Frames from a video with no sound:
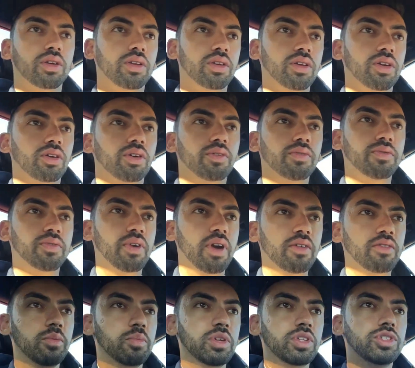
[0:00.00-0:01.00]
you'll
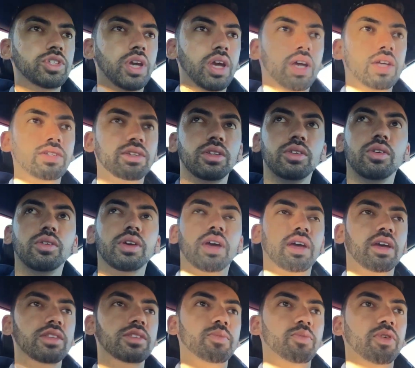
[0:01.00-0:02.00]
forever be changed, and you'll
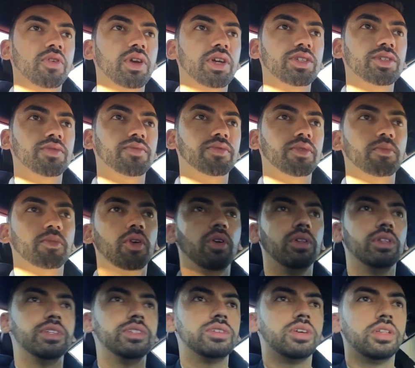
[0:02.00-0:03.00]
get inspiration from
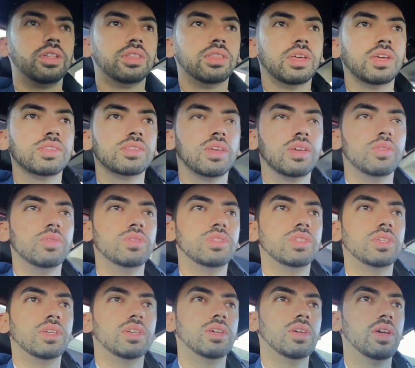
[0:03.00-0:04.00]
all these other things that you
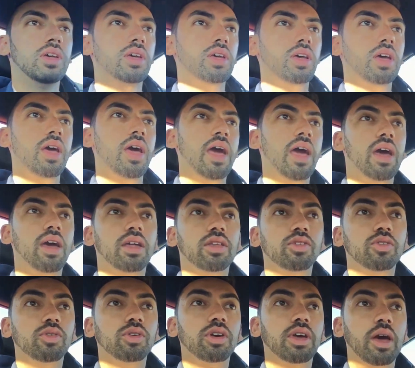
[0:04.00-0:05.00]
see, and
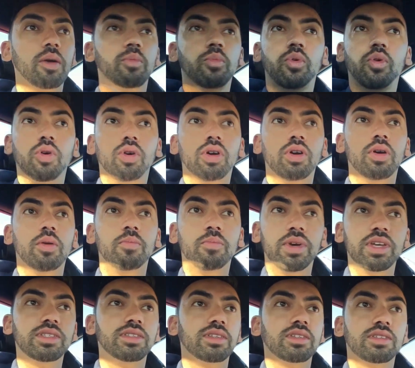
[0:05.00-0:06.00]
you get more
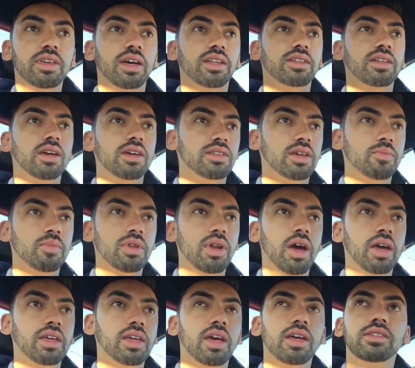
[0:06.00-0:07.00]
business ideas. I mean,
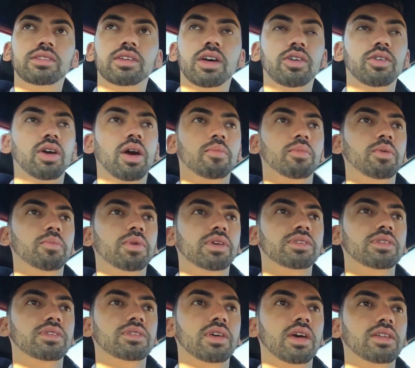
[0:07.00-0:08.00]
I can't tell you how many
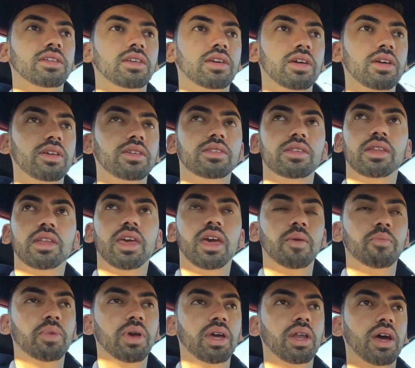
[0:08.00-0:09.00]
business ideas and
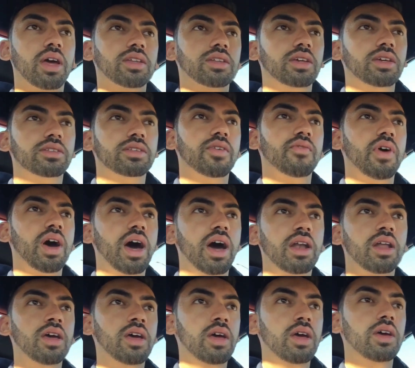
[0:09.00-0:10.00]
campaign ideas I've
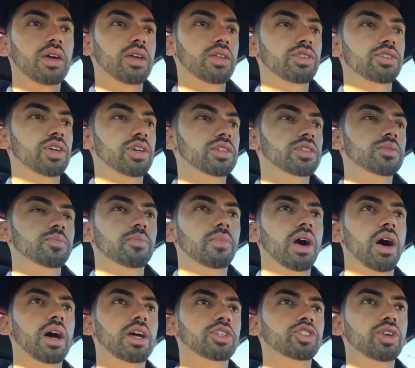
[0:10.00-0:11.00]
had just
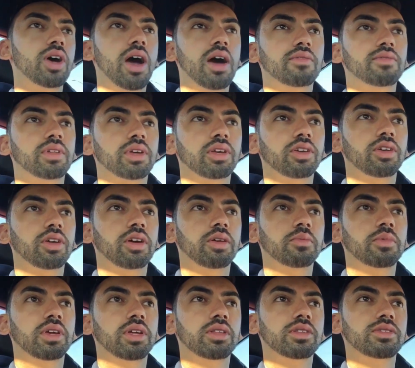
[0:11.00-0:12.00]
by traveling, you know
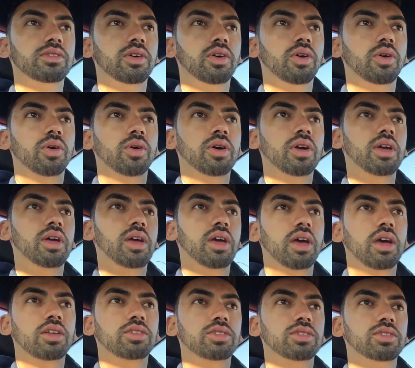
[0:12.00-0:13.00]
what I mean? So
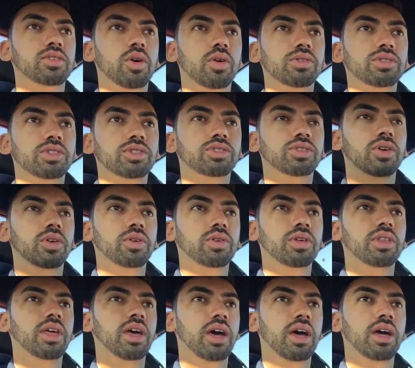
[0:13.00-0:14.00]
it just goes to show
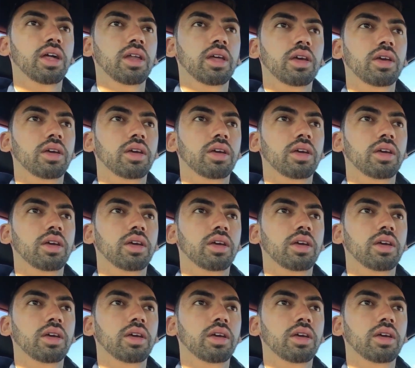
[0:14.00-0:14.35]
you that